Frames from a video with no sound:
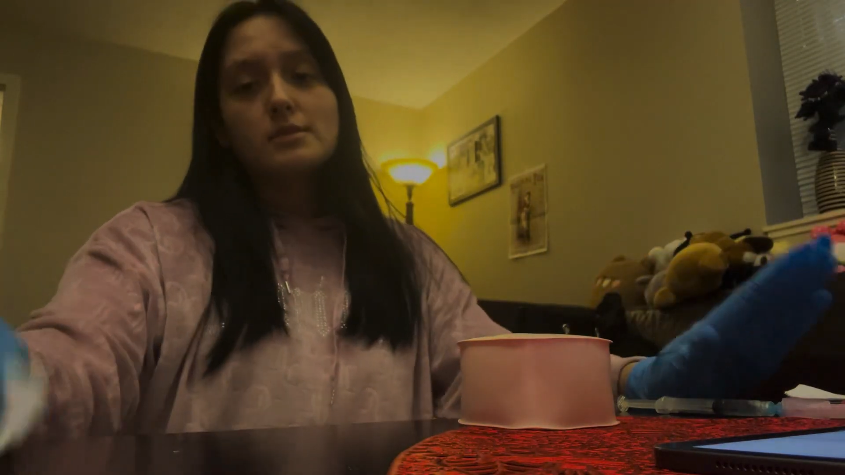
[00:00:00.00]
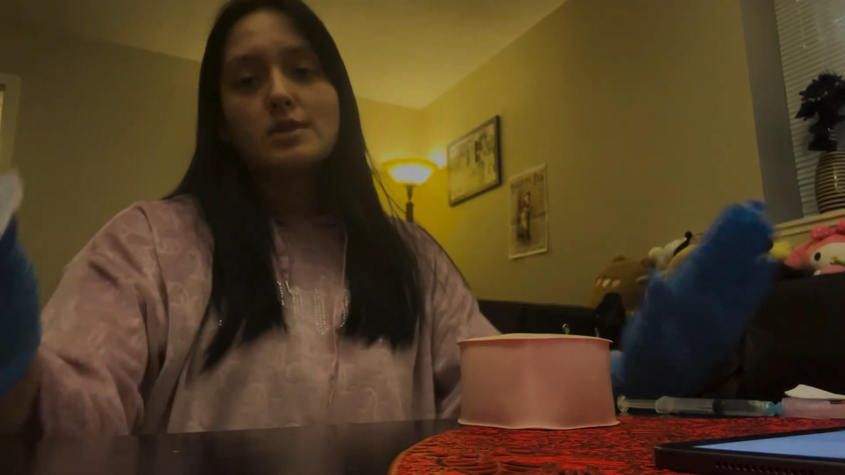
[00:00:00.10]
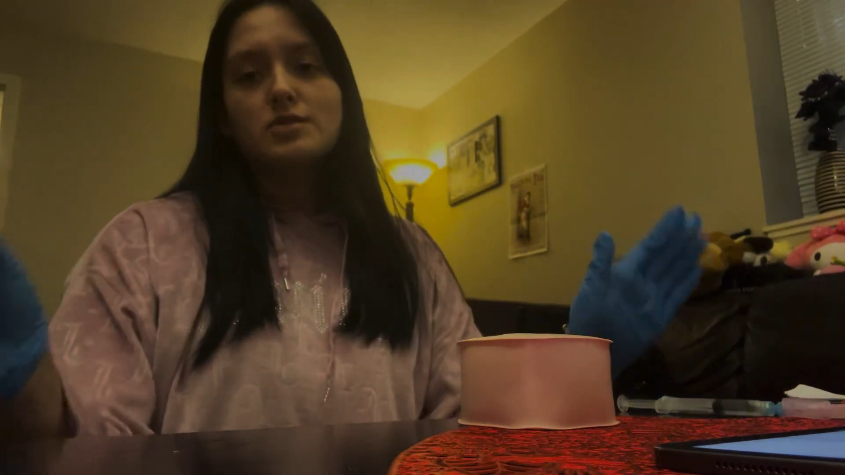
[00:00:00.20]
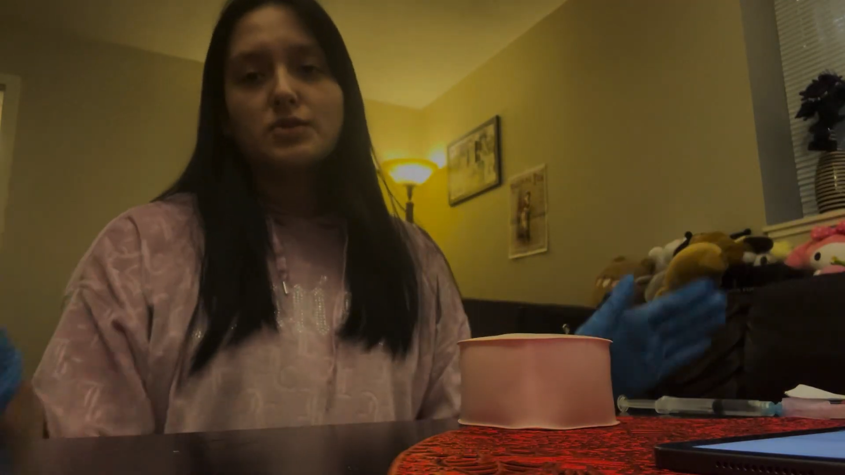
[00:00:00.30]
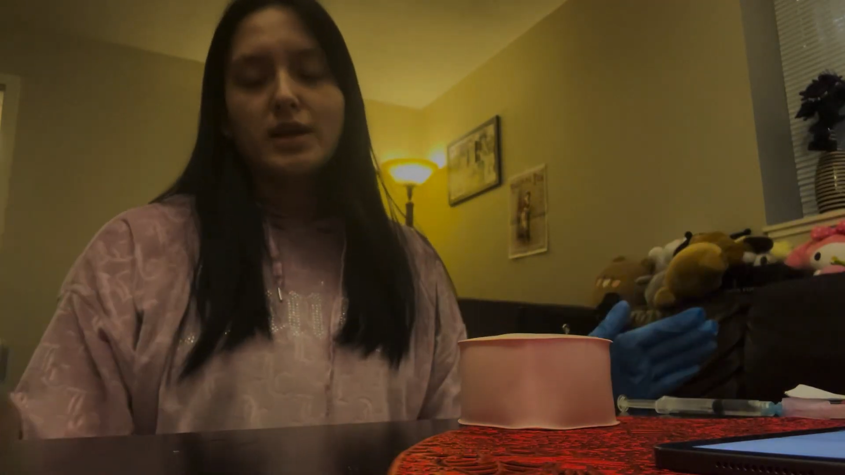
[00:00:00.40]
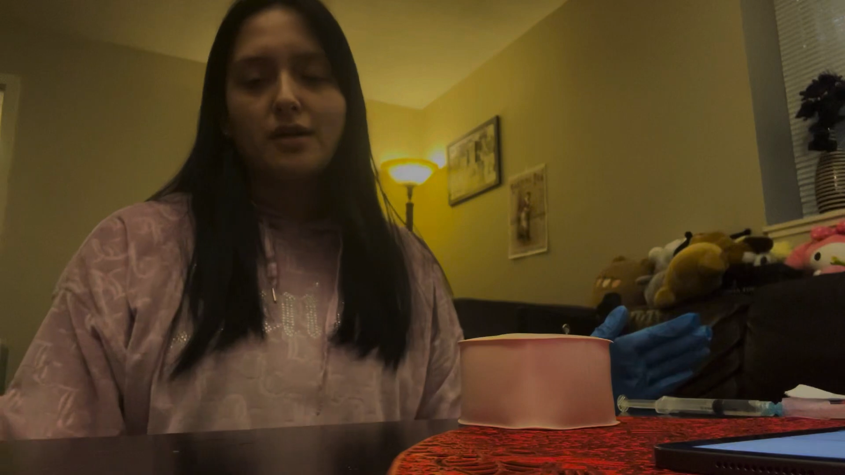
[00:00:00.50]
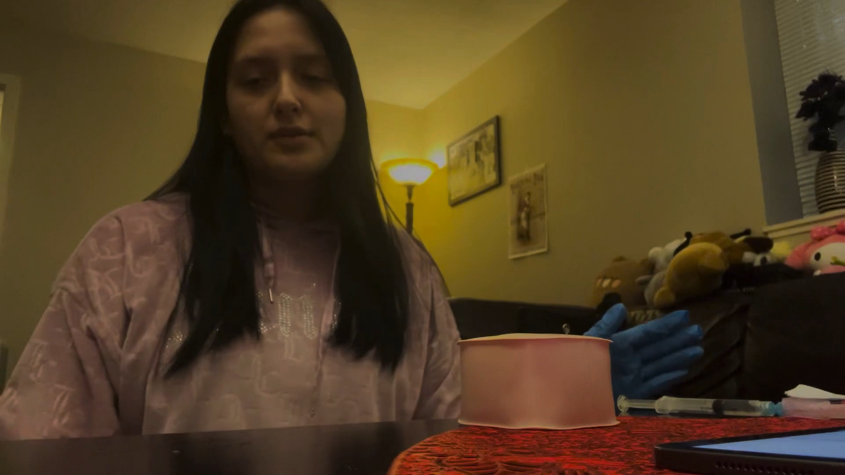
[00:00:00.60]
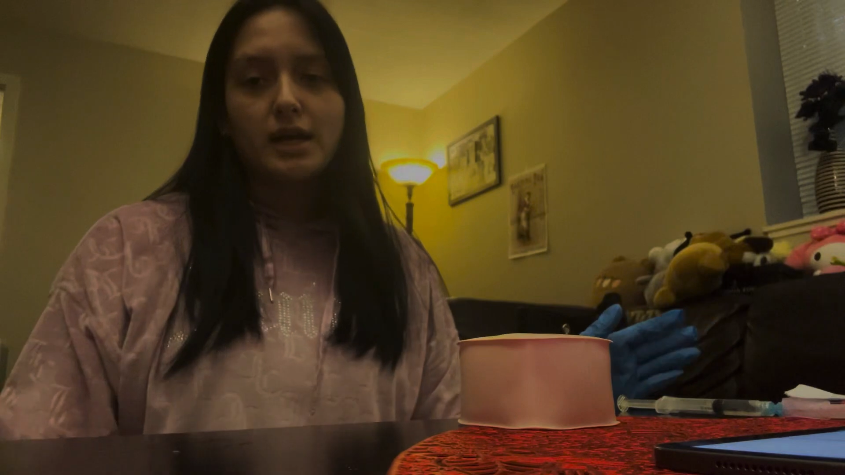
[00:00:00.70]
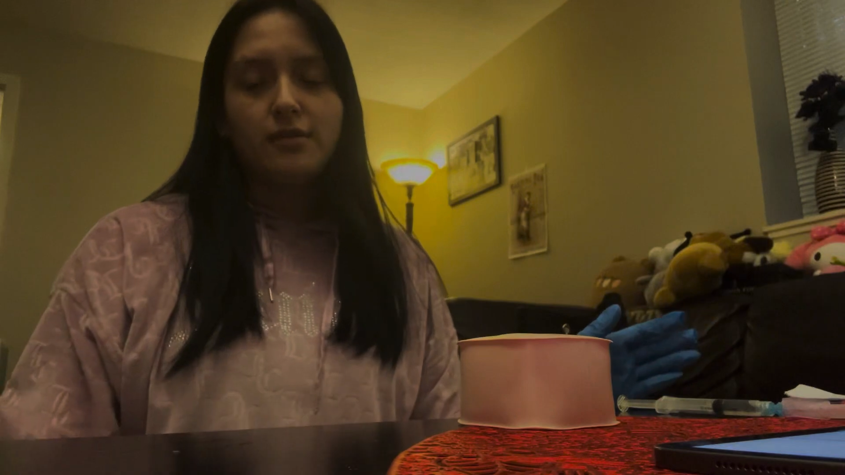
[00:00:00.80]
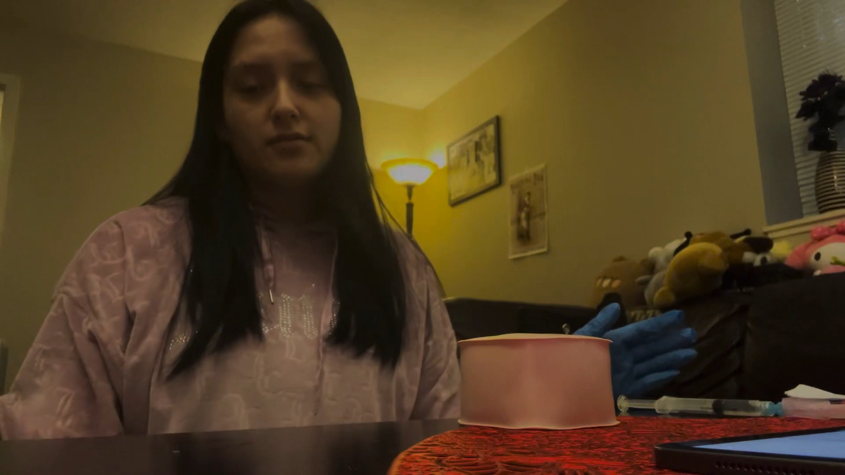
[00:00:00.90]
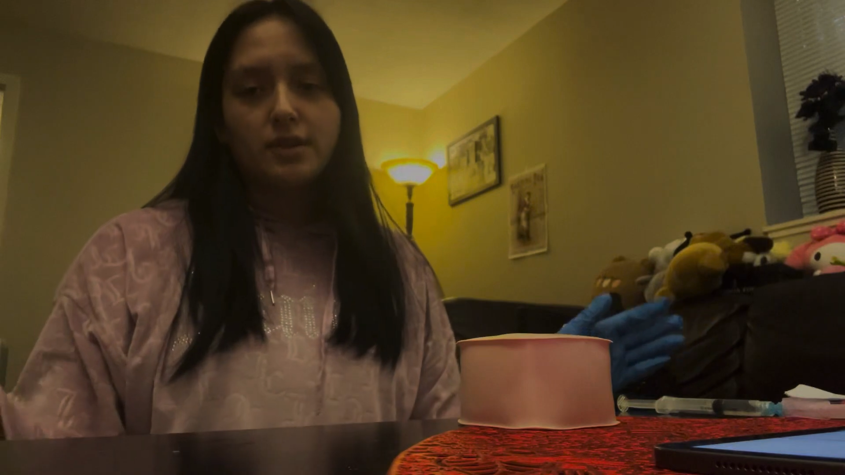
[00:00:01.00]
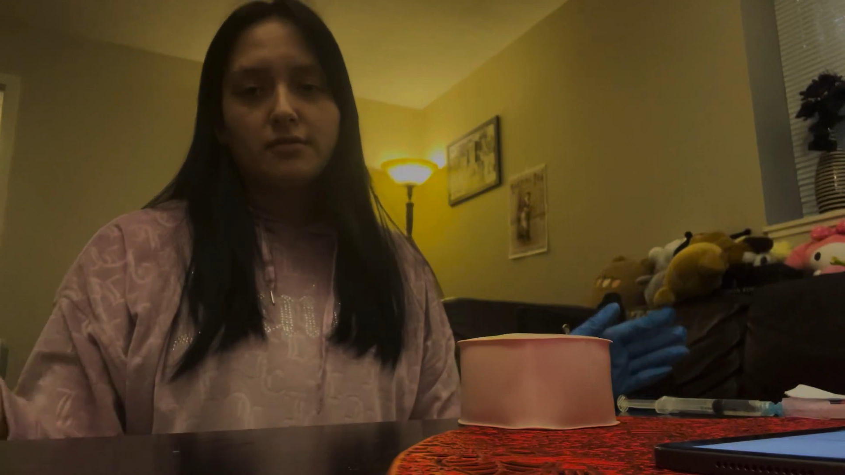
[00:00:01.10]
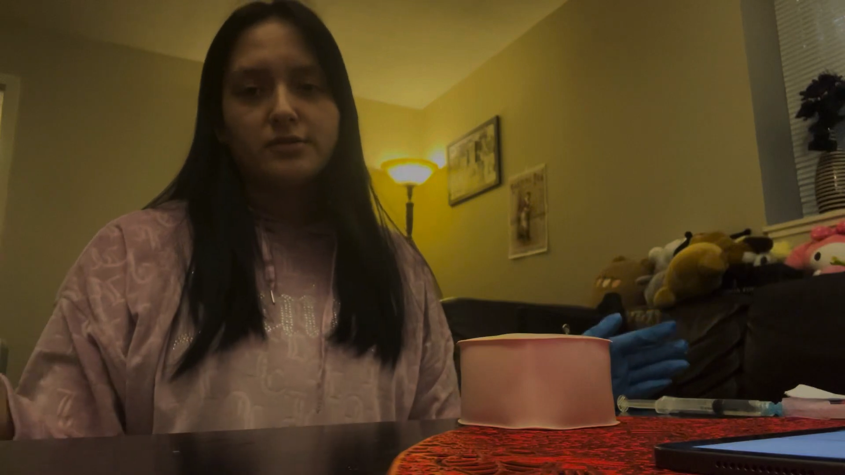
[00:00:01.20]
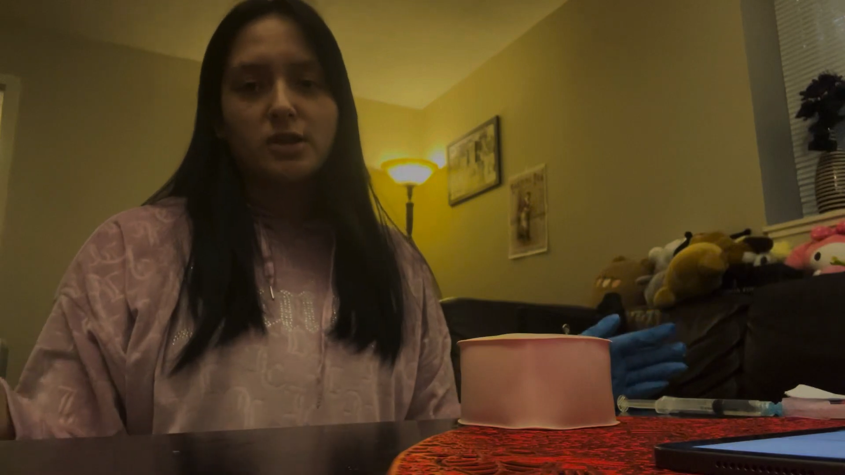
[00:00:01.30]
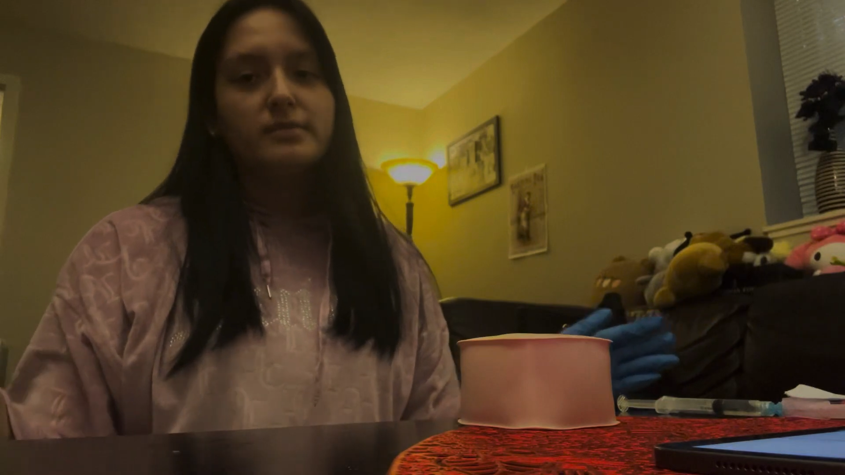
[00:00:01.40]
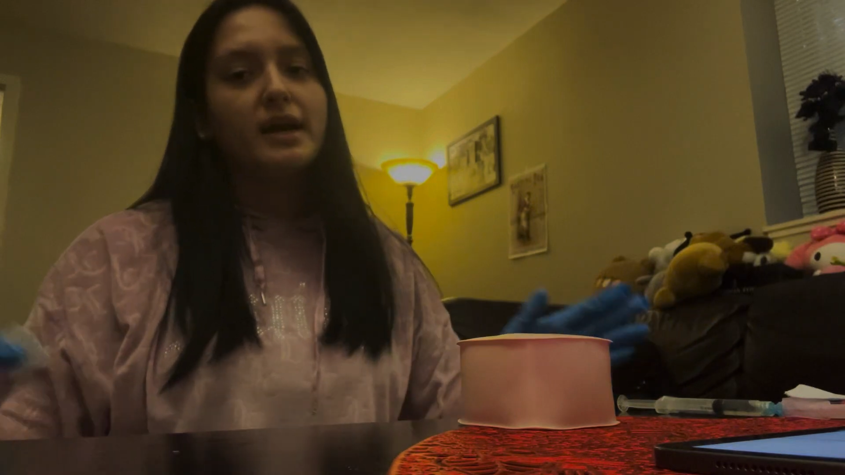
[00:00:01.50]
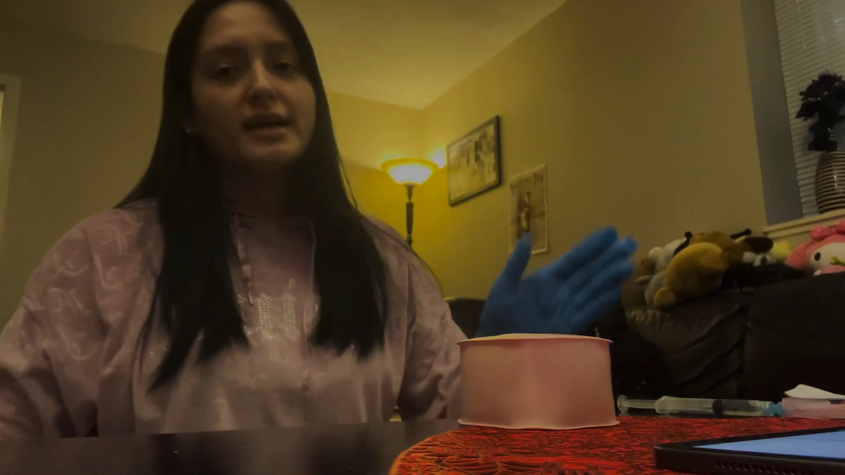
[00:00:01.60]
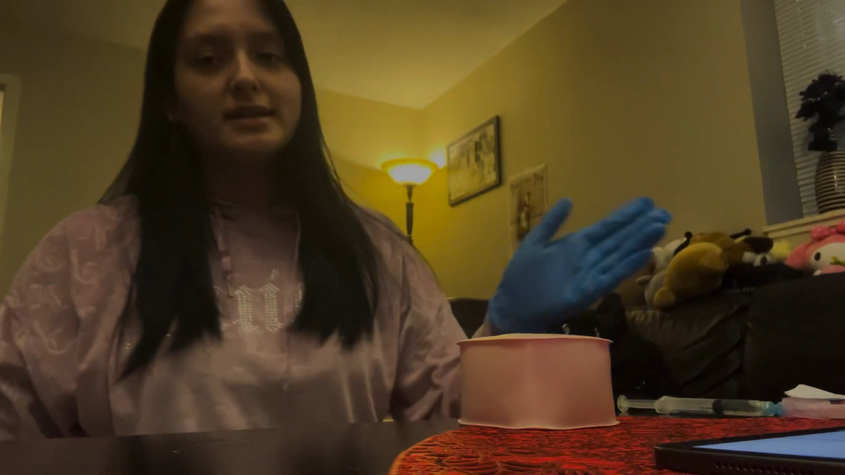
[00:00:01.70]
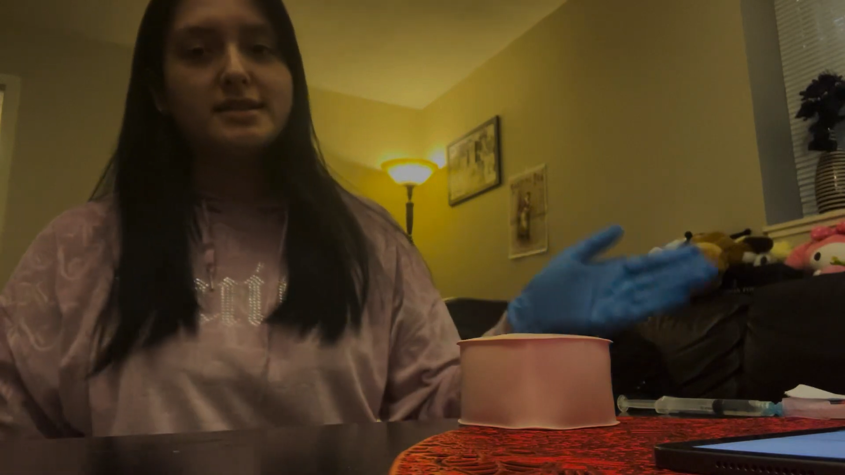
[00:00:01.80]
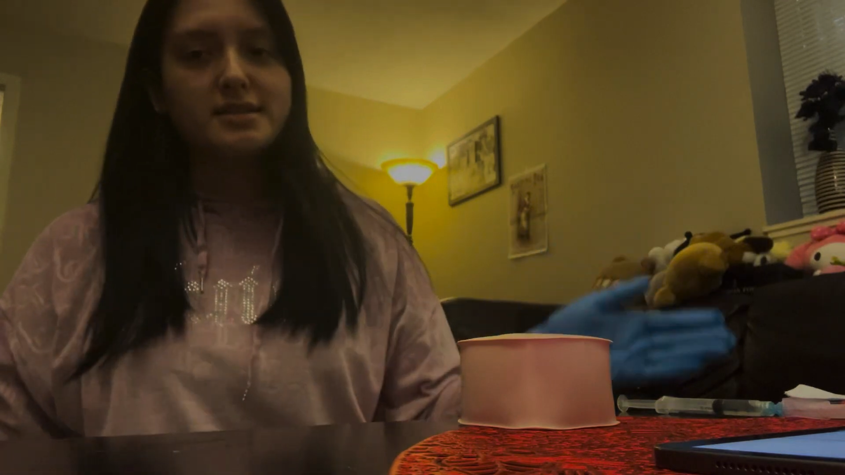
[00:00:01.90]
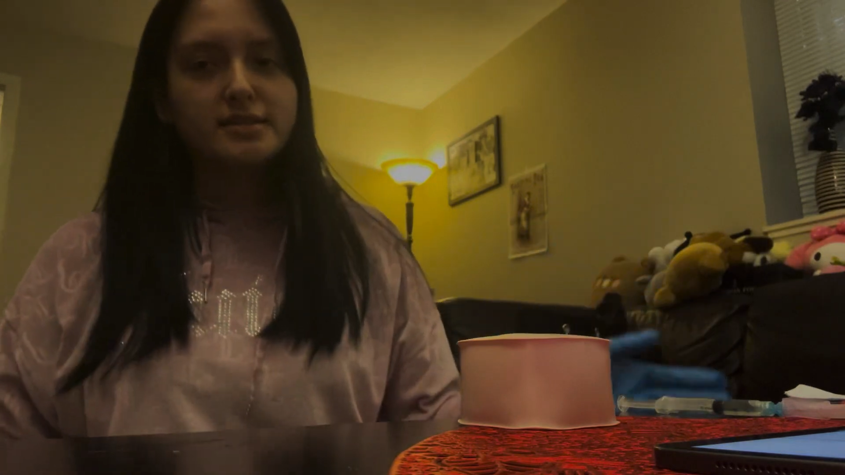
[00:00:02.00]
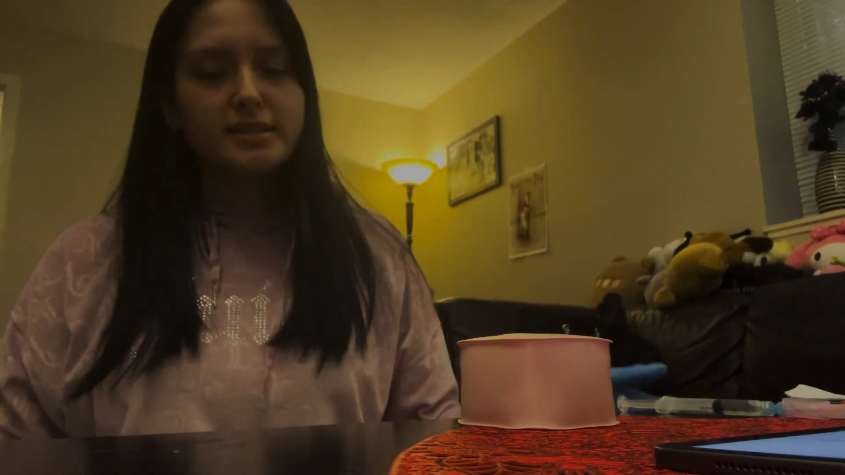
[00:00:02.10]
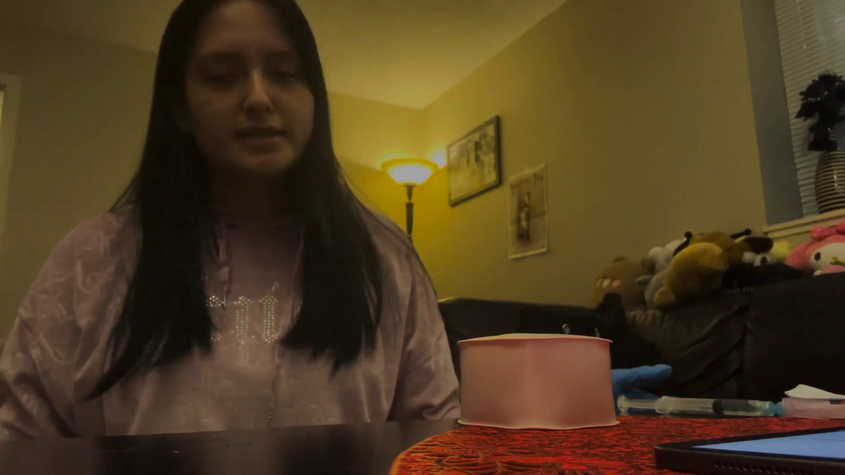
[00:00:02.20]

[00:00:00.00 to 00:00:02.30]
So now that I've confirmed that it is indeed